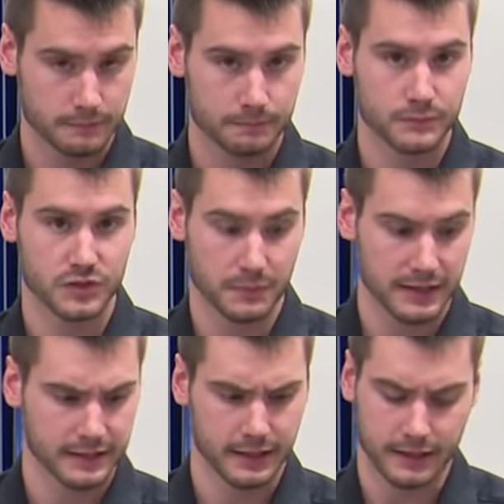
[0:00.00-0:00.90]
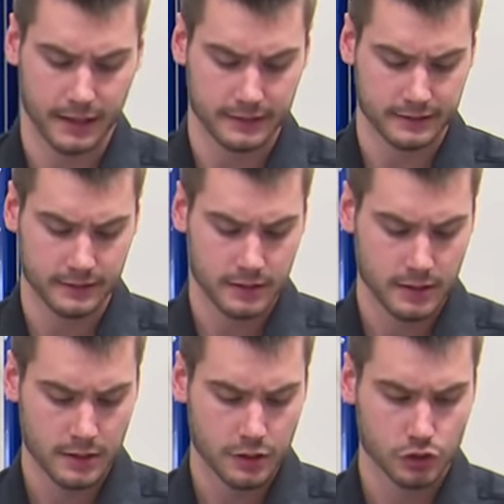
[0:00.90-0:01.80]
spending, I guess.
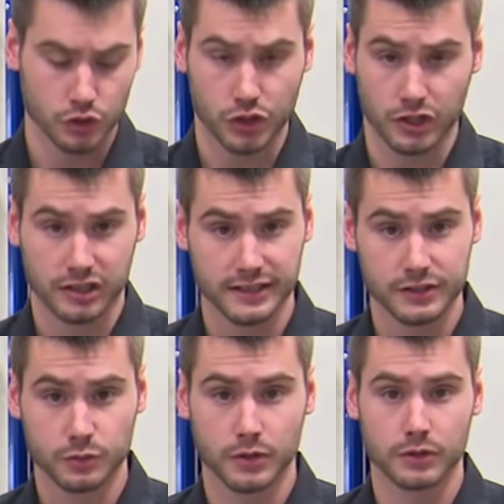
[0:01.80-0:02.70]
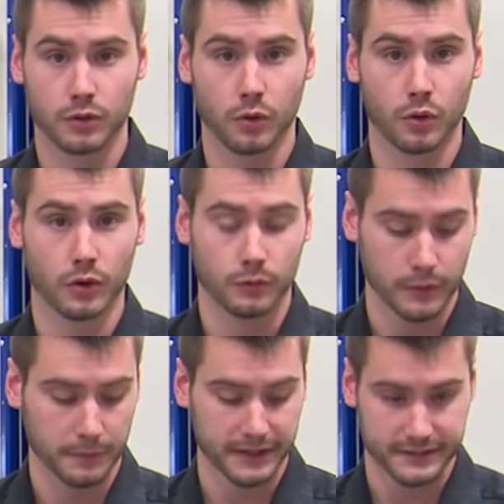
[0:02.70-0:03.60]
So you could clean this one or
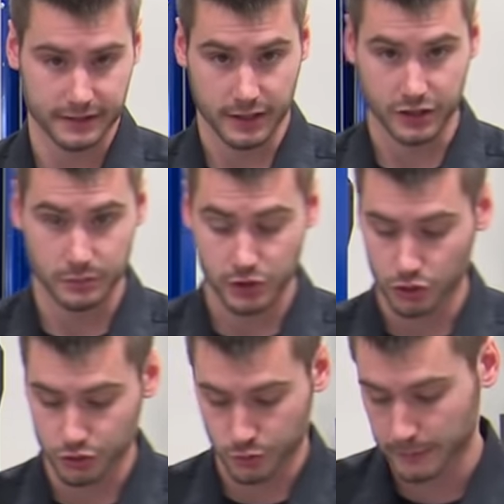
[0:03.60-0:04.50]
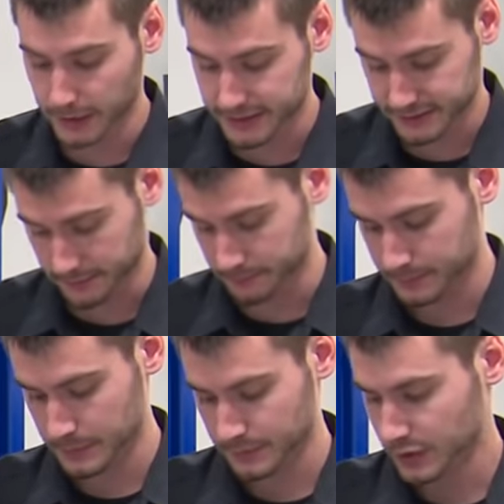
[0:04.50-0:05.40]
replace it. The customer chose to replace it.
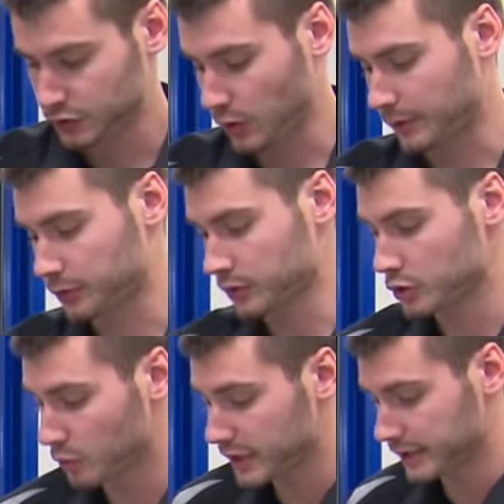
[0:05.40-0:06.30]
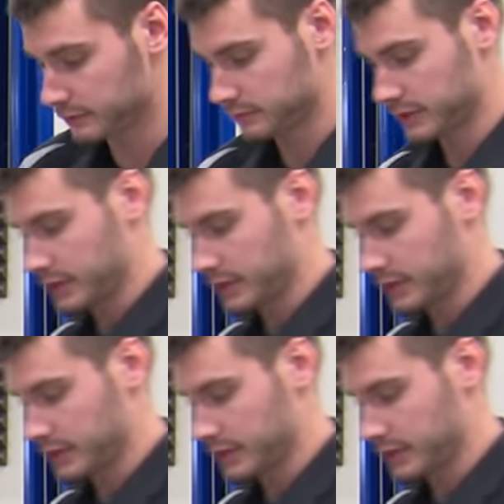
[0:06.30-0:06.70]
So I threw a new one in, and